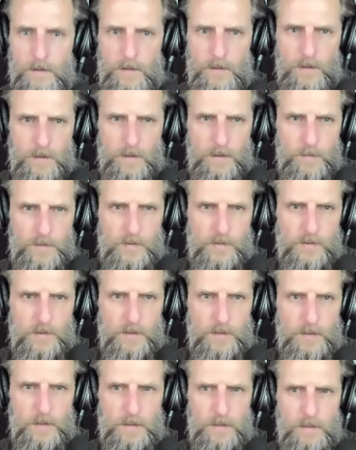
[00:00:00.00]
Let me
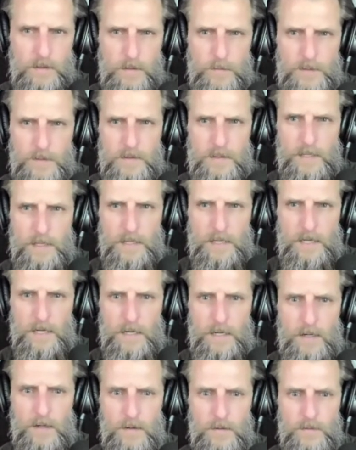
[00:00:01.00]
see. Let me take
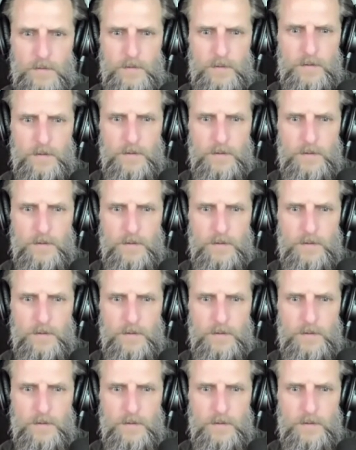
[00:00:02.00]
out.